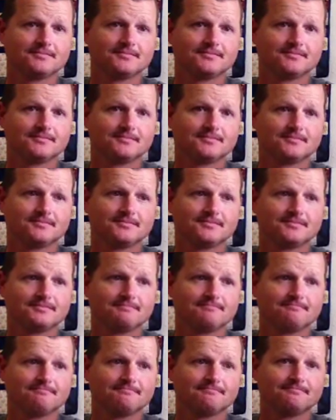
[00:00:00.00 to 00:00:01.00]

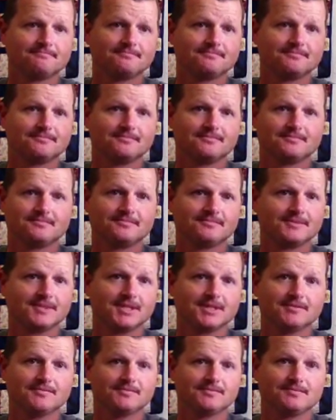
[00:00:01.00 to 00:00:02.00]

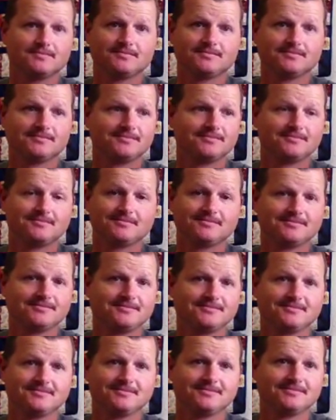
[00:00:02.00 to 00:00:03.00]

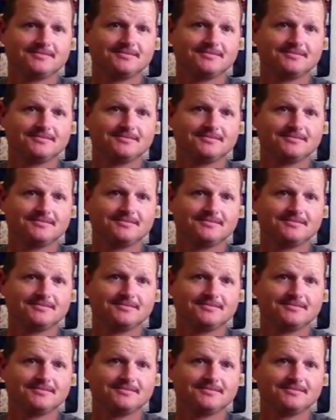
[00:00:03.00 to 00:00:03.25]
[no speech]